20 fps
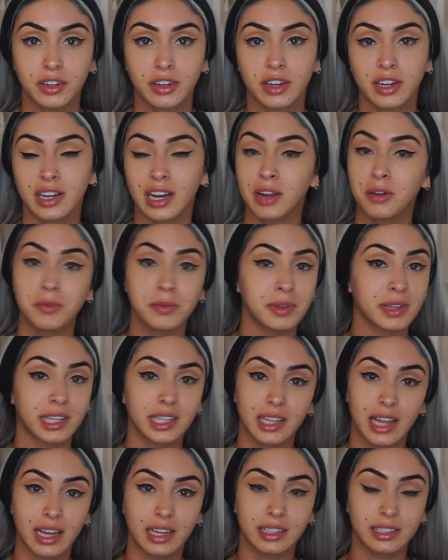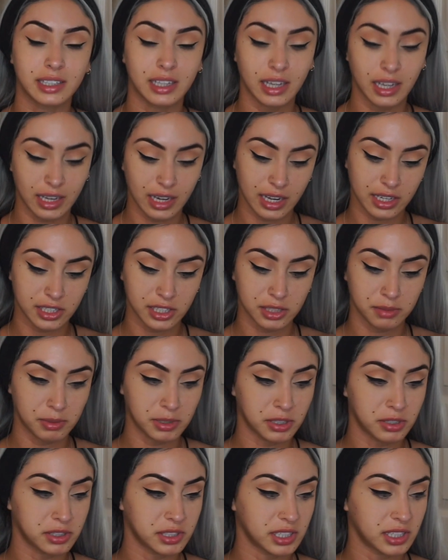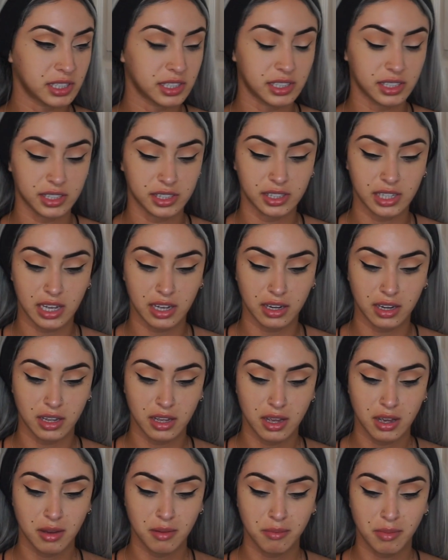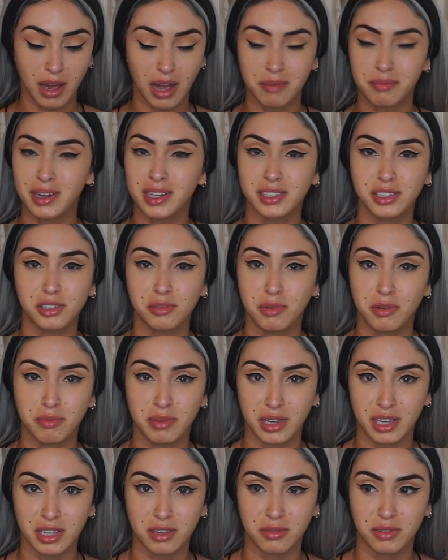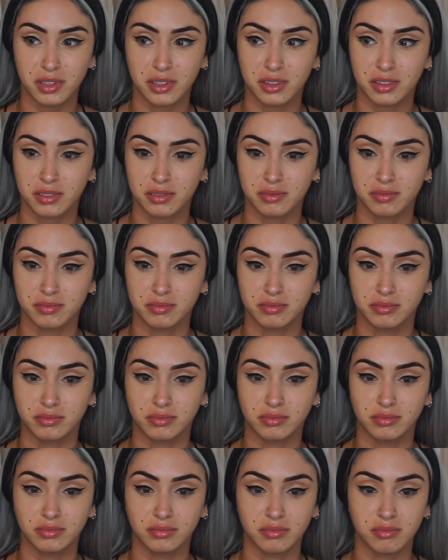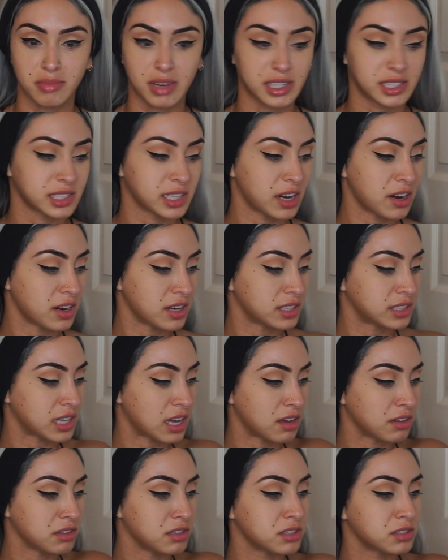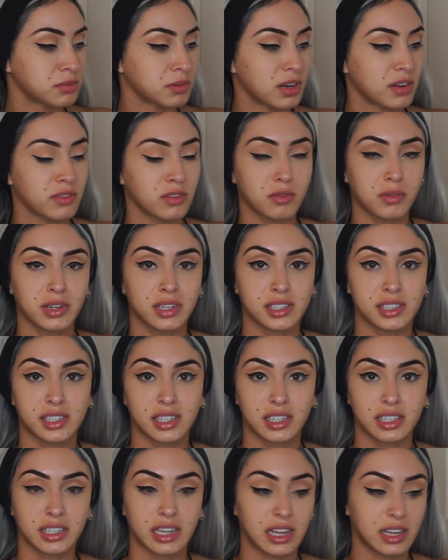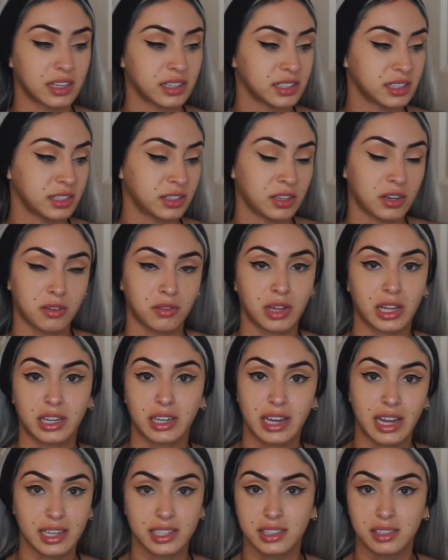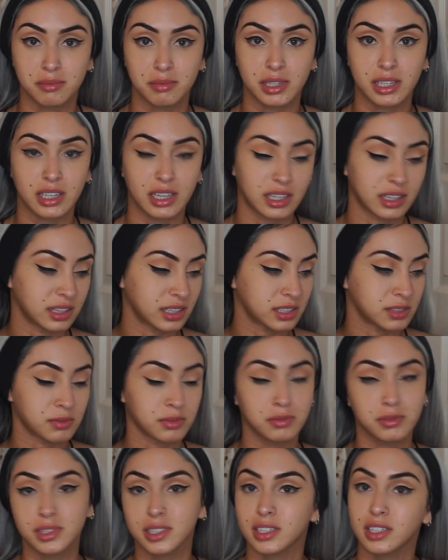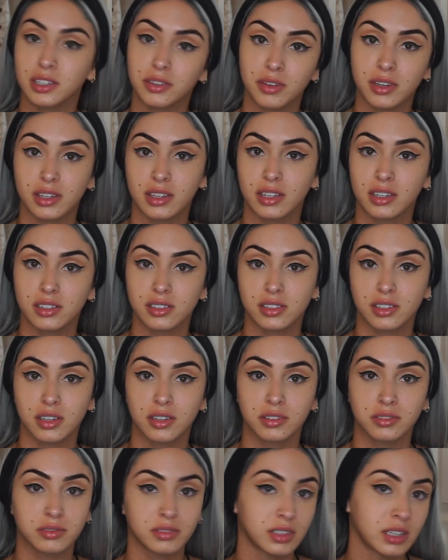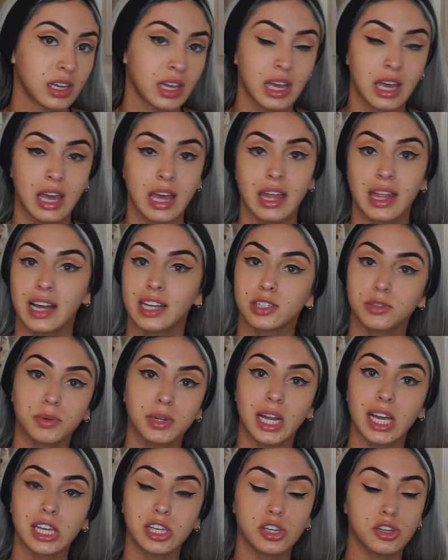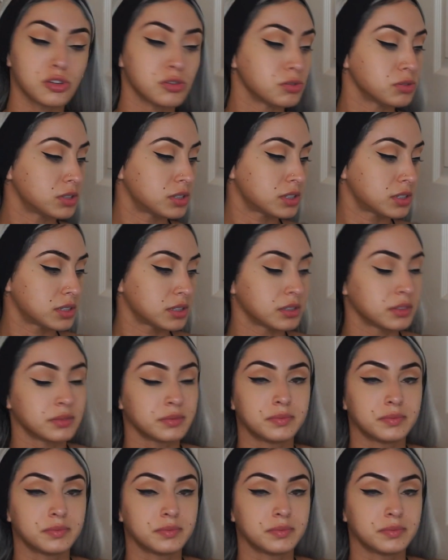and I really liked it, and I've just been using it since then. But I'm not super picky with mascaras. I'll use whatever one is sitting, you know, like next to me, and this one was sitting right there, so that's what I use.